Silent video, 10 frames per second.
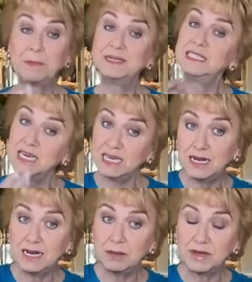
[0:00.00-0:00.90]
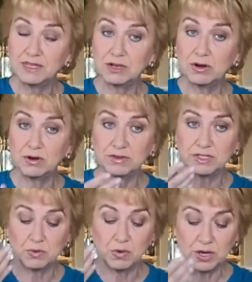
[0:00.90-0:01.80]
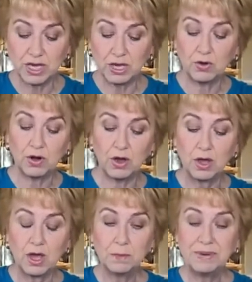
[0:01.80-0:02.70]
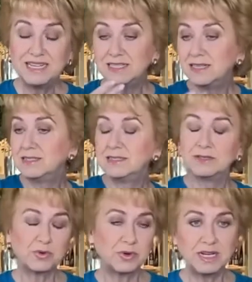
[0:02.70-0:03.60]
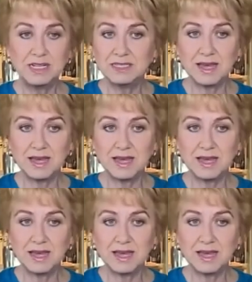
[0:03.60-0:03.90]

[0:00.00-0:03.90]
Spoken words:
particularly because a lot of us are working on our PCs and screens,